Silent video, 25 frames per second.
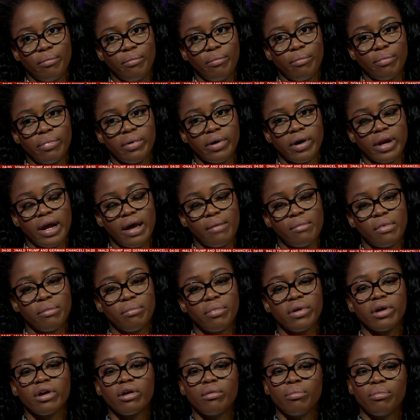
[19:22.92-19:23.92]
but I'm a
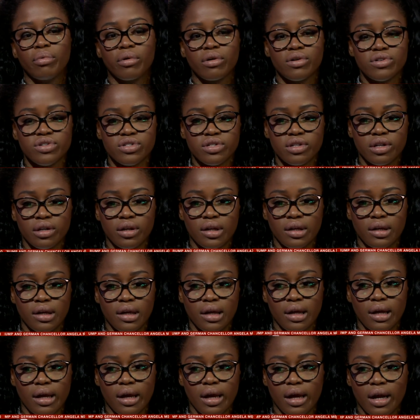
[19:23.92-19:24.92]
bigger person,
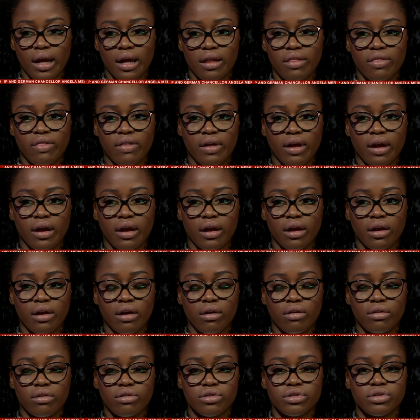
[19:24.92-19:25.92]
and I think,
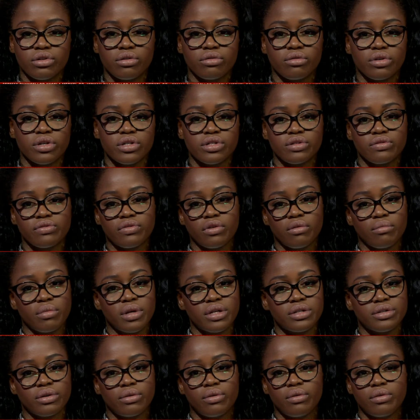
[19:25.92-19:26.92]
there's no reason for
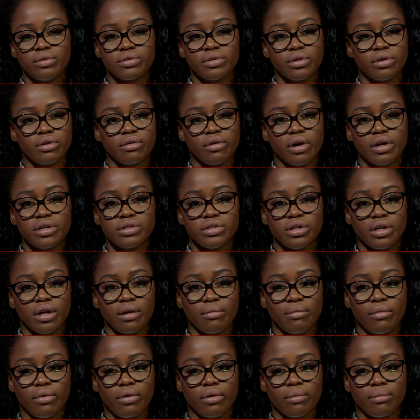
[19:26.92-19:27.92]
me to hold a grudge
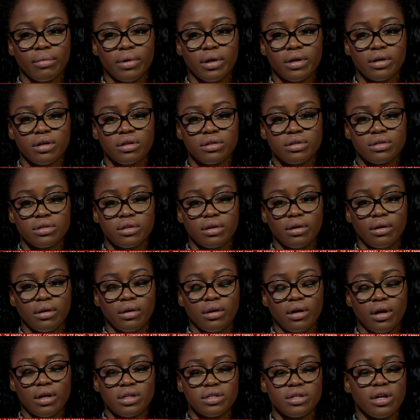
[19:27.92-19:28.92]
anymore, because
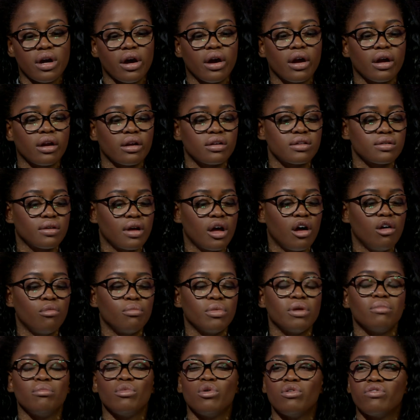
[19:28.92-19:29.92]
It's not going to help
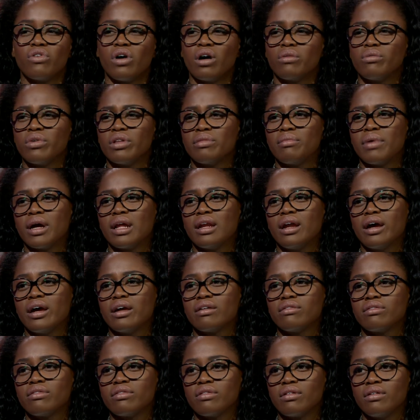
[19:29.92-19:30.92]
me move on with my
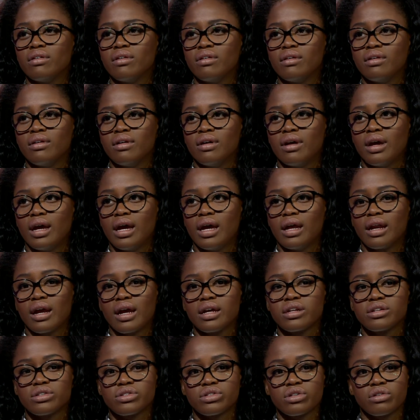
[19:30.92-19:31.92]
life. And
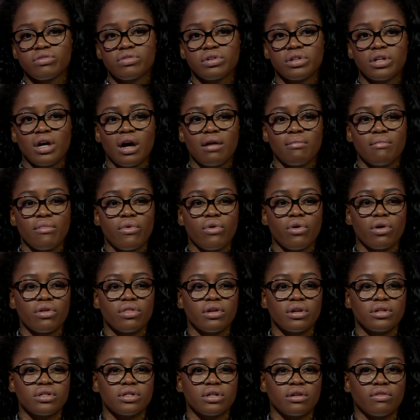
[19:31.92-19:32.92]
I deserve a lot more
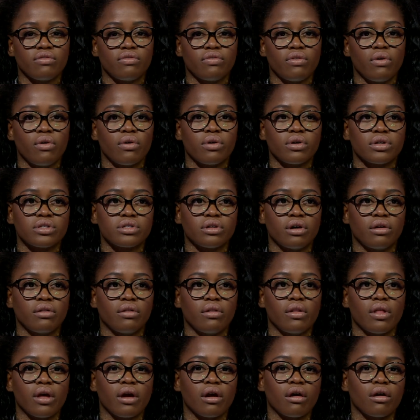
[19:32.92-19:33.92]
than to focus
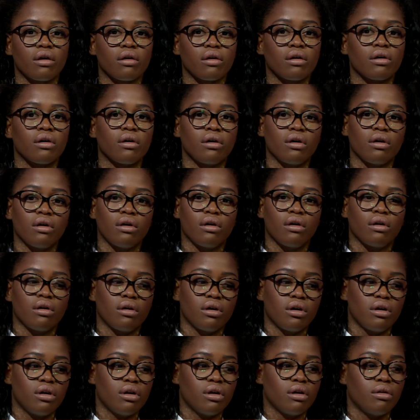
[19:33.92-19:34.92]
on their,
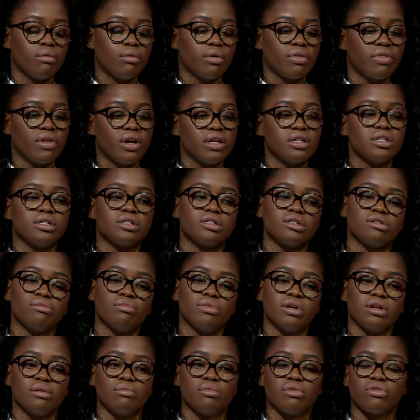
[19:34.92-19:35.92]
you know, what they did to
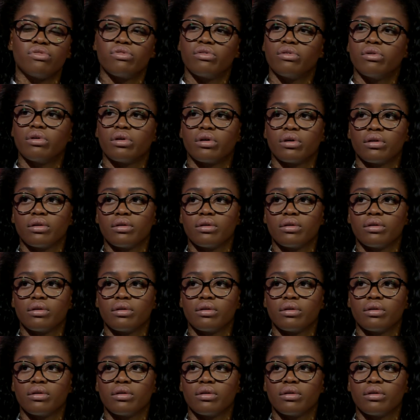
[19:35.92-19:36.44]
me before.